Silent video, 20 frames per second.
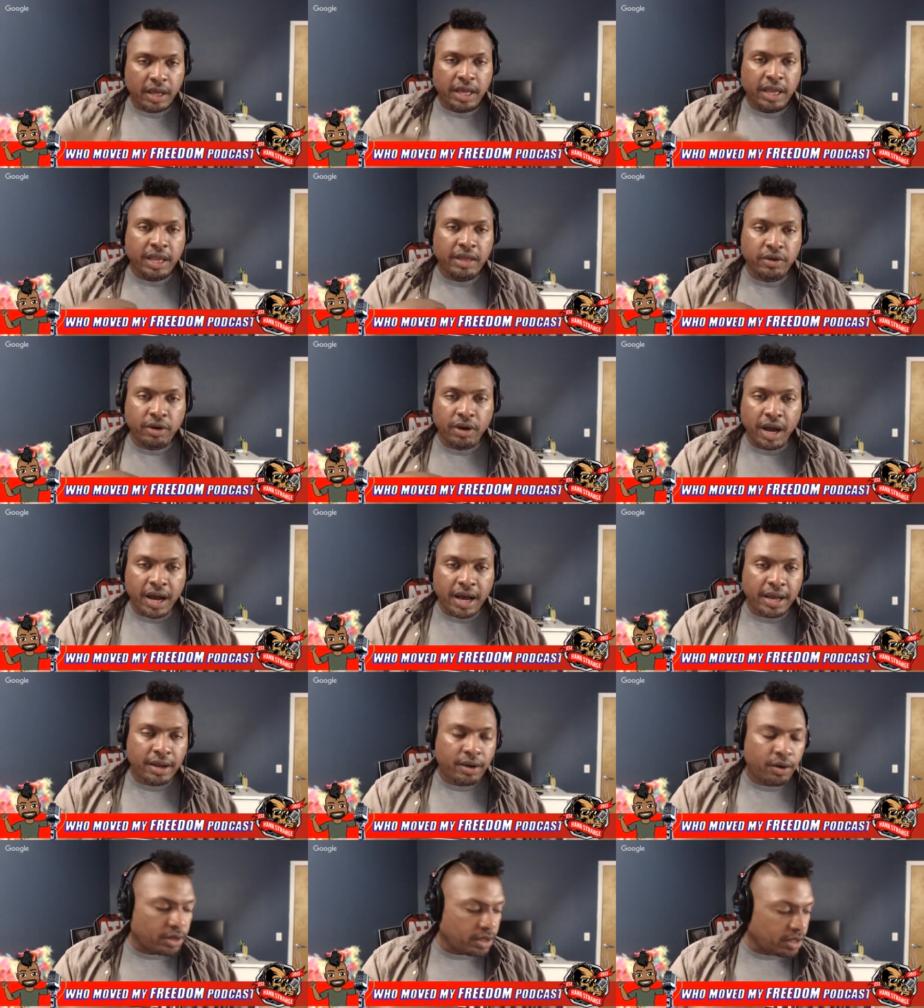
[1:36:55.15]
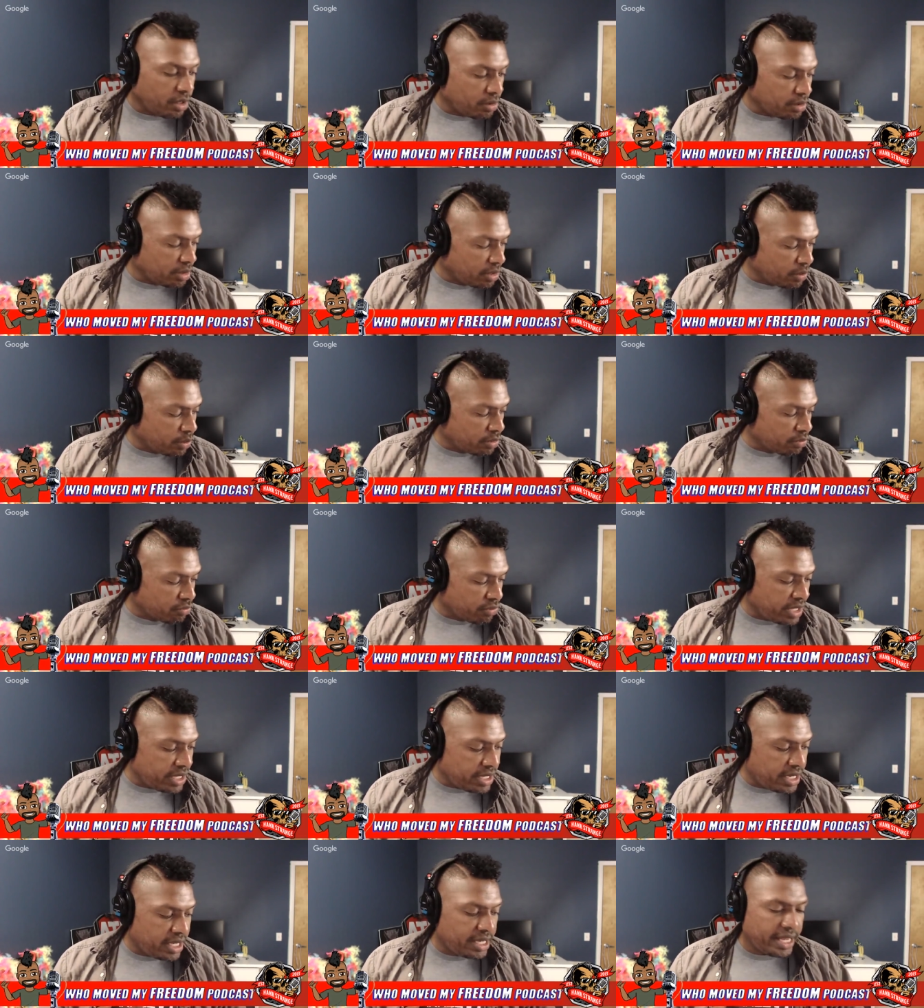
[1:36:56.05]
Either I or Lola will
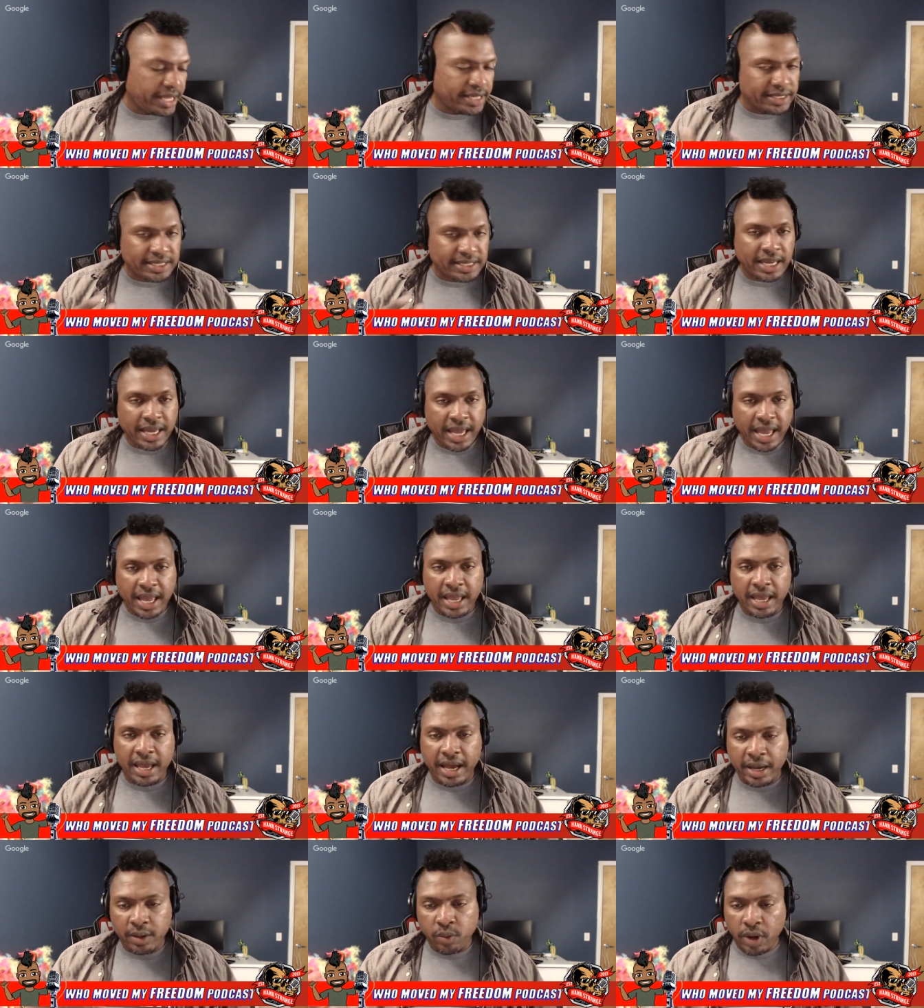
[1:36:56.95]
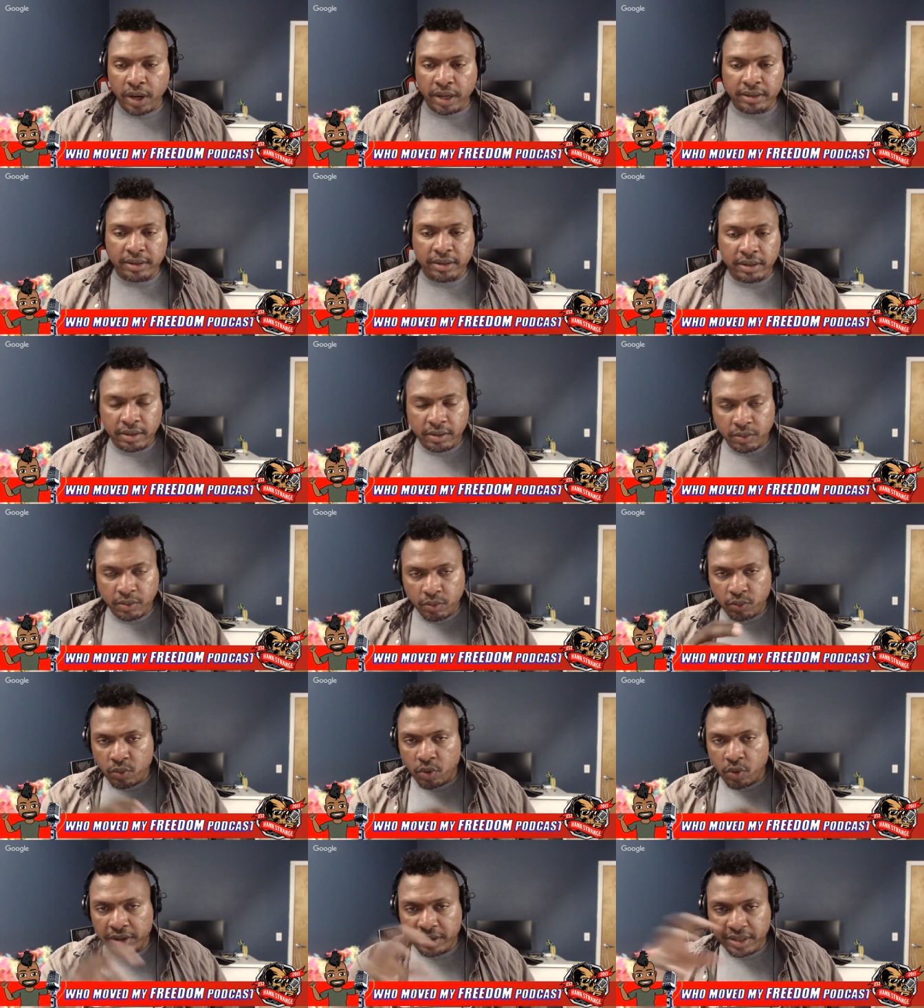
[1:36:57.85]
read it and say, hey, I won
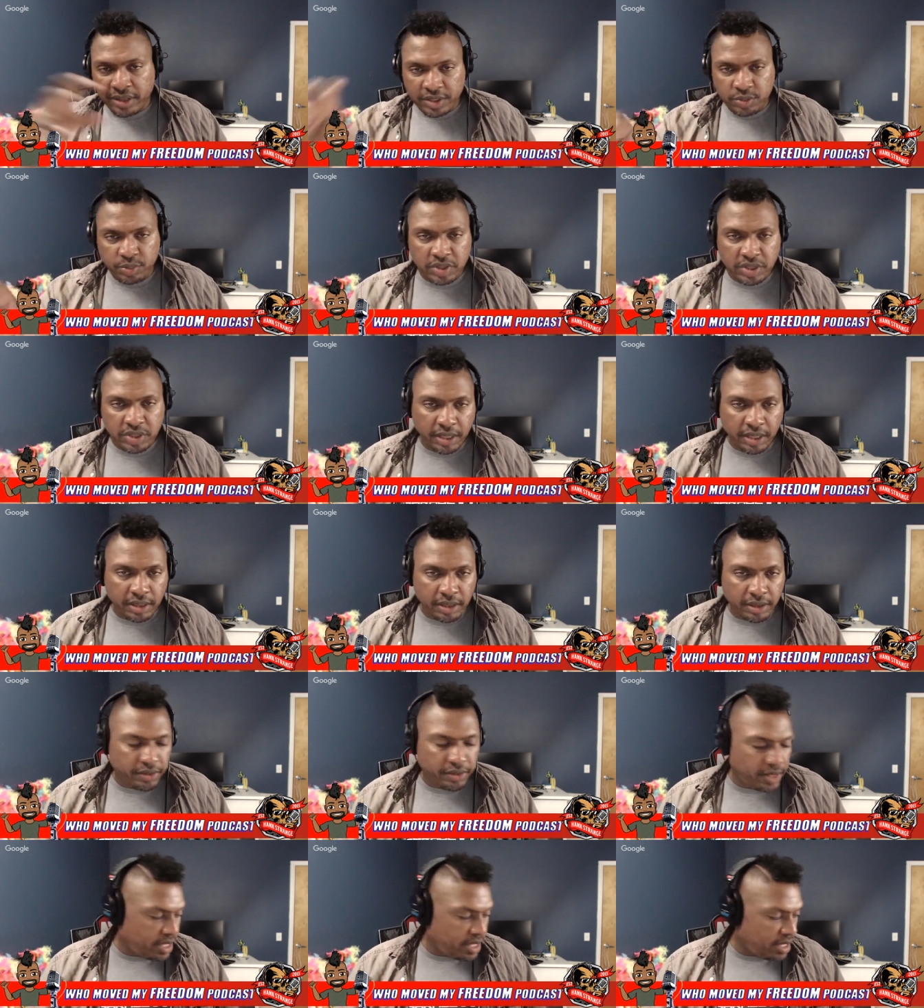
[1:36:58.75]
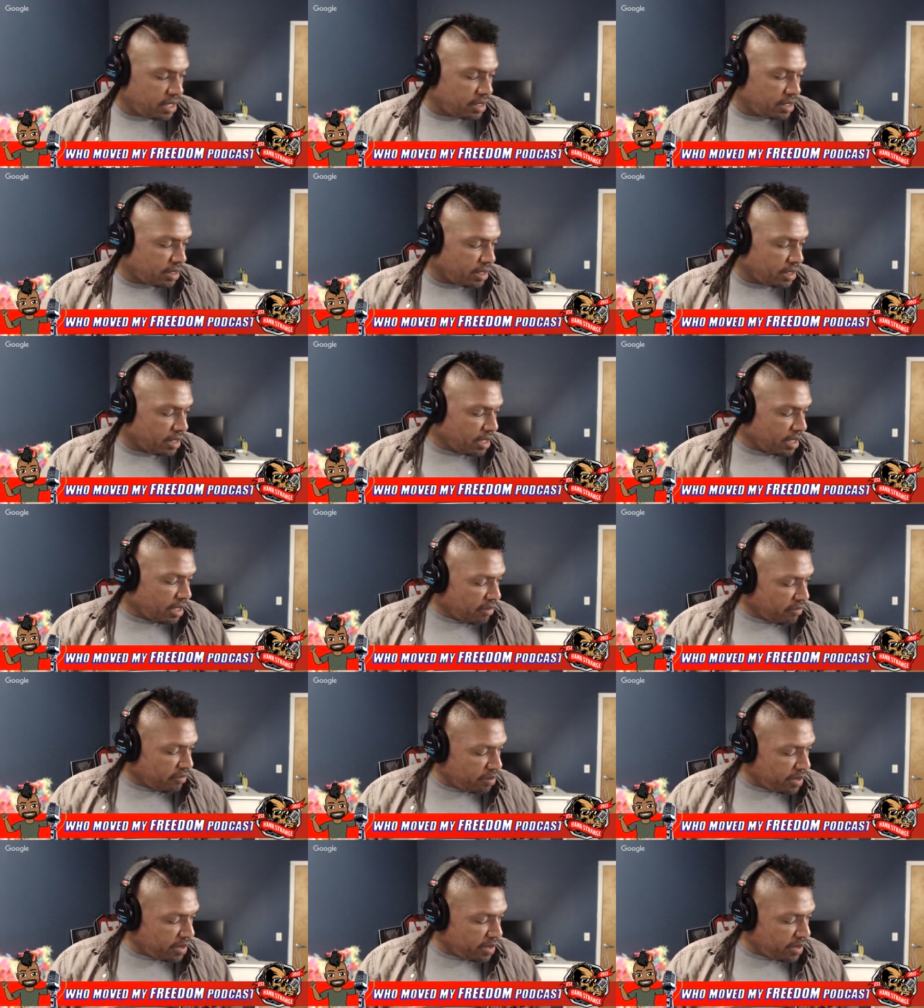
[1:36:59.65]
won this particular thing from